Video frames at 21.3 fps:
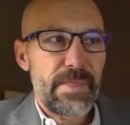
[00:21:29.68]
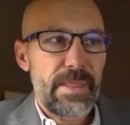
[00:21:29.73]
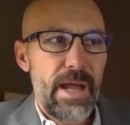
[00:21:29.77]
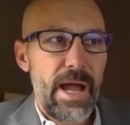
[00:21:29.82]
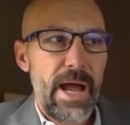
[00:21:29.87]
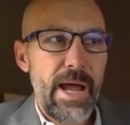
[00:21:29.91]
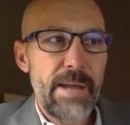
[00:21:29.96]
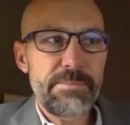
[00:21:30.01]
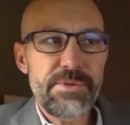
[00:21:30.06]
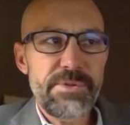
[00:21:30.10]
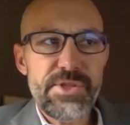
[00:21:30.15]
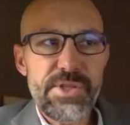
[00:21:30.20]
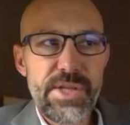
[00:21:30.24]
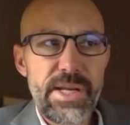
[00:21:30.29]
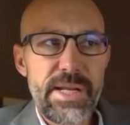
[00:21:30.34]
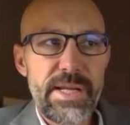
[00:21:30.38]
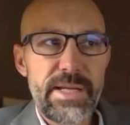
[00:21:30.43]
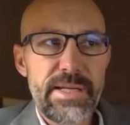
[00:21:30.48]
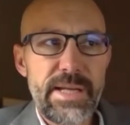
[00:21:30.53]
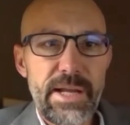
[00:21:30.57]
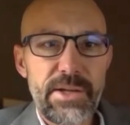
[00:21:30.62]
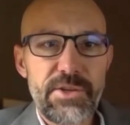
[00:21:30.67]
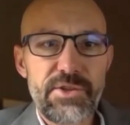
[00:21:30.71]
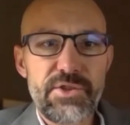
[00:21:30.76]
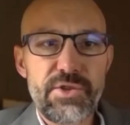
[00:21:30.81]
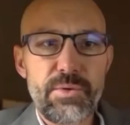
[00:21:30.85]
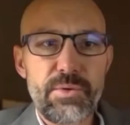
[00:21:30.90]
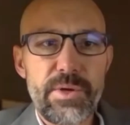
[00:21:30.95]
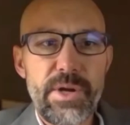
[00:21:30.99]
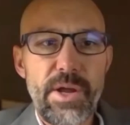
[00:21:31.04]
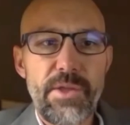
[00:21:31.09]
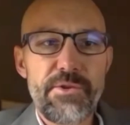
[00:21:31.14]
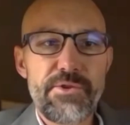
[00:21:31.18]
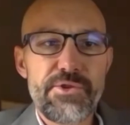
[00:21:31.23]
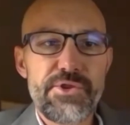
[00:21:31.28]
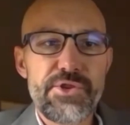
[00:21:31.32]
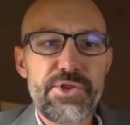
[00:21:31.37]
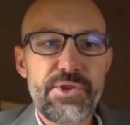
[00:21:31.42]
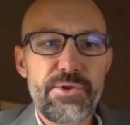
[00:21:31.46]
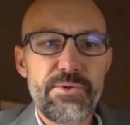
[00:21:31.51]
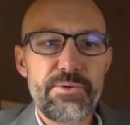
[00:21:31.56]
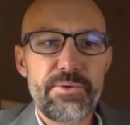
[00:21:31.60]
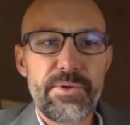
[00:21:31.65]
I'm sitting next to another
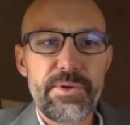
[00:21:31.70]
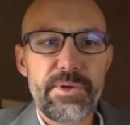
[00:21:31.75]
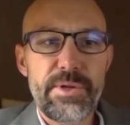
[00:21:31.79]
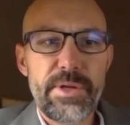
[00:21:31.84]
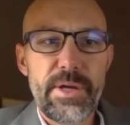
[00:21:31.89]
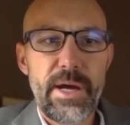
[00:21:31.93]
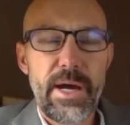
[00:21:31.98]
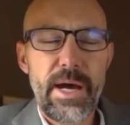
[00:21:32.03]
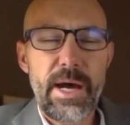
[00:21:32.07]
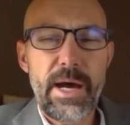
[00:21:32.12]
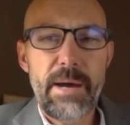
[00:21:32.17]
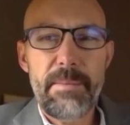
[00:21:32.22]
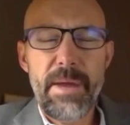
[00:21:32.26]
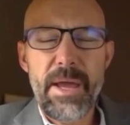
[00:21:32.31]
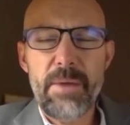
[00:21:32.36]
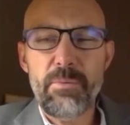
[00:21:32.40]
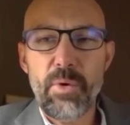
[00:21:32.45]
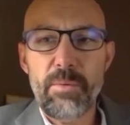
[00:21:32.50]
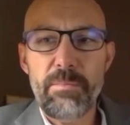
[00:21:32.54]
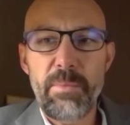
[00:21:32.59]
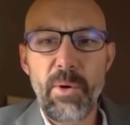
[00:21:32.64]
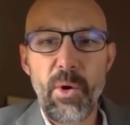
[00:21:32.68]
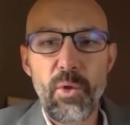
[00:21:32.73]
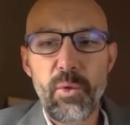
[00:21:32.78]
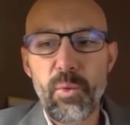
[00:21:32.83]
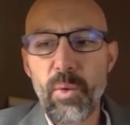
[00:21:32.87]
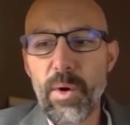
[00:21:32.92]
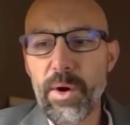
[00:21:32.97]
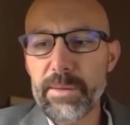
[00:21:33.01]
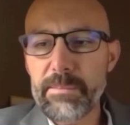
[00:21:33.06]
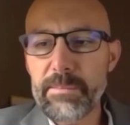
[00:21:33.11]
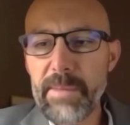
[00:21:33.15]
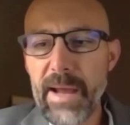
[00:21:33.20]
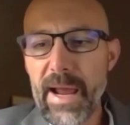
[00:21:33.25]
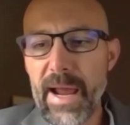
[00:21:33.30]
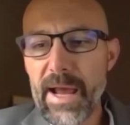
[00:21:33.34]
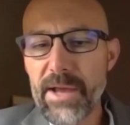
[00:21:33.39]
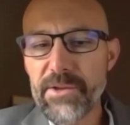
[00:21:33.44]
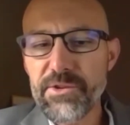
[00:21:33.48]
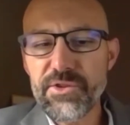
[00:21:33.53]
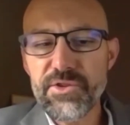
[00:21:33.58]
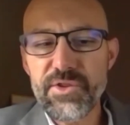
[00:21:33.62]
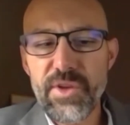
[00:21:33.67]
student and we're both wearing
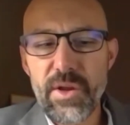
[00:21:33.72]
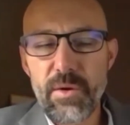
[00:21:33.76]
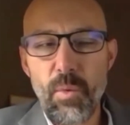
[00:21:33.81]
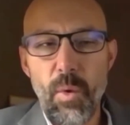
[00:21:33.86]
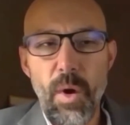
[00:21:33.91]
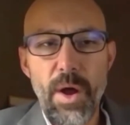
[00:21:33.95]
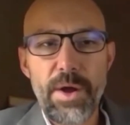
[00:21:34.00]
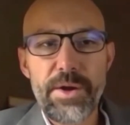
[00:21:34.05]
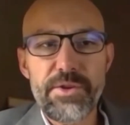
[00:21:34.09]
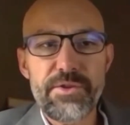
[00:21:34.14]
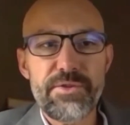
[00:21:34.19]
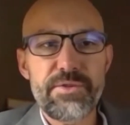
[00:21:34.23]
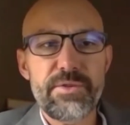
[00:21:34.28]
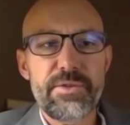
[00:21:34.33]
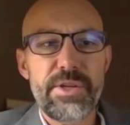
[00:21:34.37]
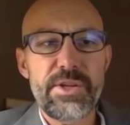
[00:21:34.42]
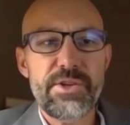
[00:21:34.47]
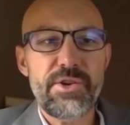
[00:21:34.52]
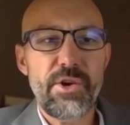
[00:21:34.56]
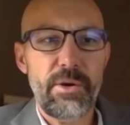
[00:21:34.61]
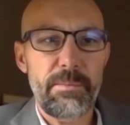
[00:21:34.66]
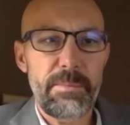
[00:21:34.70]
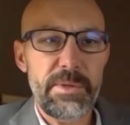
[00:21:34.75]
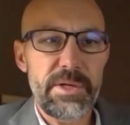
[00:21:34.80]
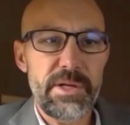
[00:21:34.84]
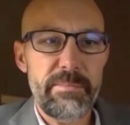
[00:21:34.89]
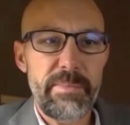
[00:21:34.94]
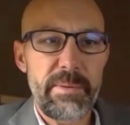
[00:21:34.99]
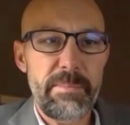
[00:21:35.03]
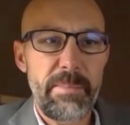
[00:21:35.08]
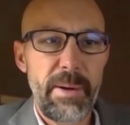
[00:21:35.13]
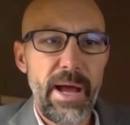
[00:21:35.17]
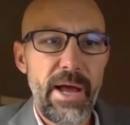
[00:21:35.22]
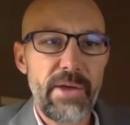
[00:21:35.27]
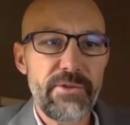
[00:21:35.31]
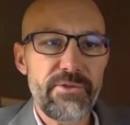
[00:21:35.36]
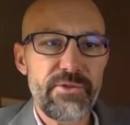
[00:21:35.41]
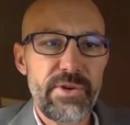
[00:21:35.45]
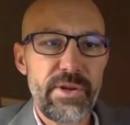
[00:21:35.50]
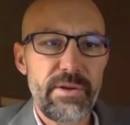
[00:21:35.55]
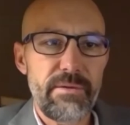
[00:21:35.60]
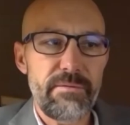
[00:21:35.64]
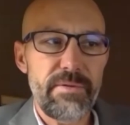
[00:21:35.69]
masks and one is determined to be
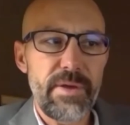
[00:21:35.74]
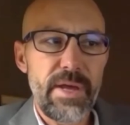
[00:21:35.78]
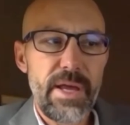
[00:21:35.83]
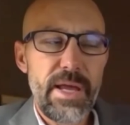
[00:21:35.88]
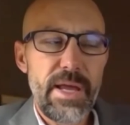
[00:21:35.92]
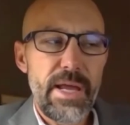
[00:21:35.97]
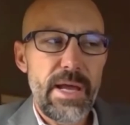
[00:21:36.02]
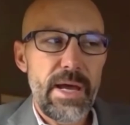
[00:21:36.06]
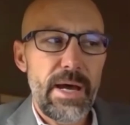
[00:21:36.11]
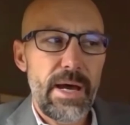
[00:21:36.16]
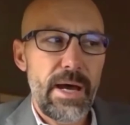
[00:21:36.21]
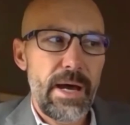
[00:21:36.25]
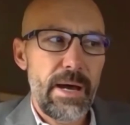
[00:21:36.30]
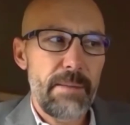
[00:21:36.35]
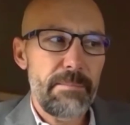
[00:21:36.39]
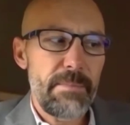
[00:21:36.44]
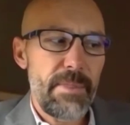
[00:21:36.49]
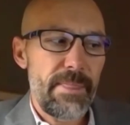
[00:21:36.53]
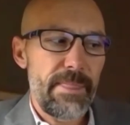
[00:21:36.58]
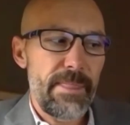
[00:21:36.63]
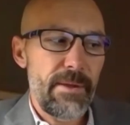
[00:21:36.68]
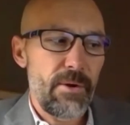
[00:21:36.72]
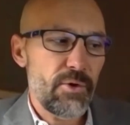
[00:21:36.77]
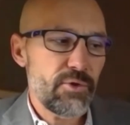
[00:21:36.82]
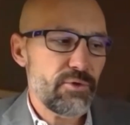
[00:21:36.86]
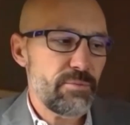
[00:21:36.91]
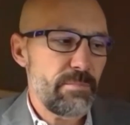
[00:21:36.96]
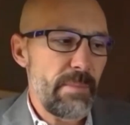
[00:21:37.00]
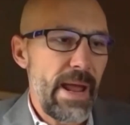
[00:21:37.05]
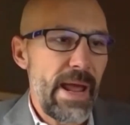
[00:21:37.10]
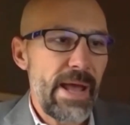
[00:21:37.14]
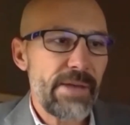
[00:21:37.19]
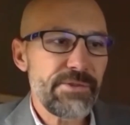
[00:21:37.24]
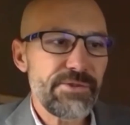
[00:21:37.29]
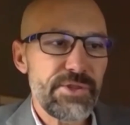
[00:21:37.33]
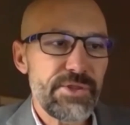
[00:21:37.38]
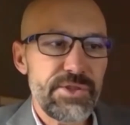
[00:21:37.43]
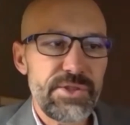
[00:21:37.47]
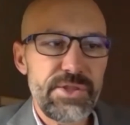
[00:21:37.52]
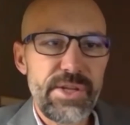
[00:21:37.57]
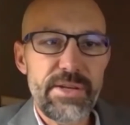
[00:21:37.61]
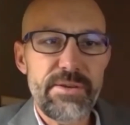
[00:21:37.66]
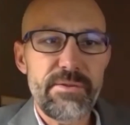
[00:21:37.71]
positive, those
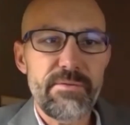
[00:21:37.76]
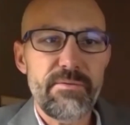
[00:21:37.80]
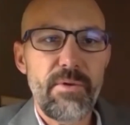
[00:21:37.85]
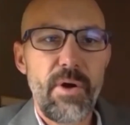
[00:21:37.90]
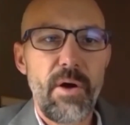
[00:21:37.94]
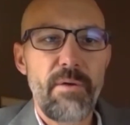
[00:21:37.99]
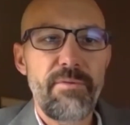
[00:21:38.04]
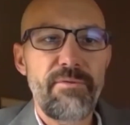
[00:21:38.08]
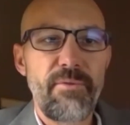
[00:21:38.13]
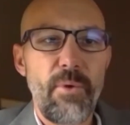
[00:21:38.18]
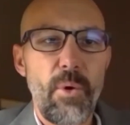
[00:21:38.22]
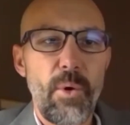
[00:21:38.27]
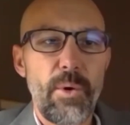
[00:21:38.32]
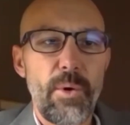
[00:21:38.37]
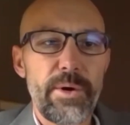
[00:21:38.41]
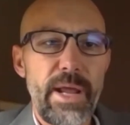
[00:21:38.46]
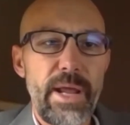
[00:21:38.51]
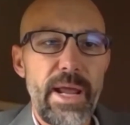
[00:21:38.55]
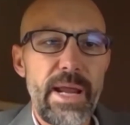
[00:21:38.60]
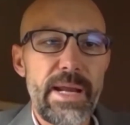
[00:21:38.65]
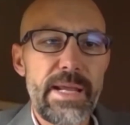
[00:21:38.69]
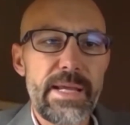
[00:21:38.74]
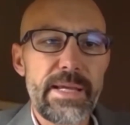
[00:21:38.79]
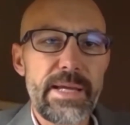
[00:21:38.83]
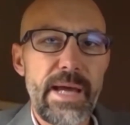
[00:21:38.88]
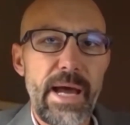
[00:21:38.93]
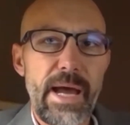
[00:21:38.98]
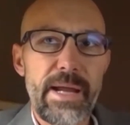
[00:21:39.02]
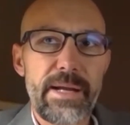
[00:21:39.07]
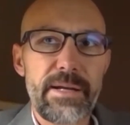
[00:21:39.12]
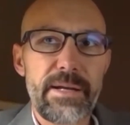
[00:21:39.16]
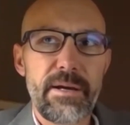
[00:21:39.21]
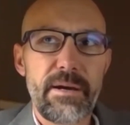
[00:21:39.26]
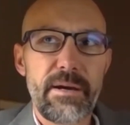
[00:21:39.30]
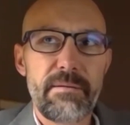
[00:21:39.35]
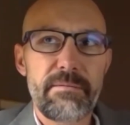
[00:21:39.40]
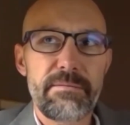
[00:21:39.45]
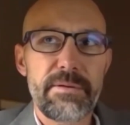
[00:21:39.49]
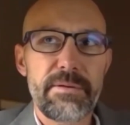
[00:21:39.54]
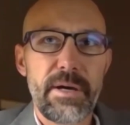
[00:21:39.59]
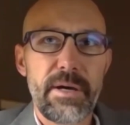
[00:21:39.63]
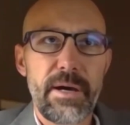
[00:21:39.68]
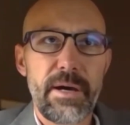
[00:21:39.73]
masks didn't afford any kind
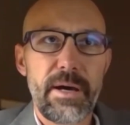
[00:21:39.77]
of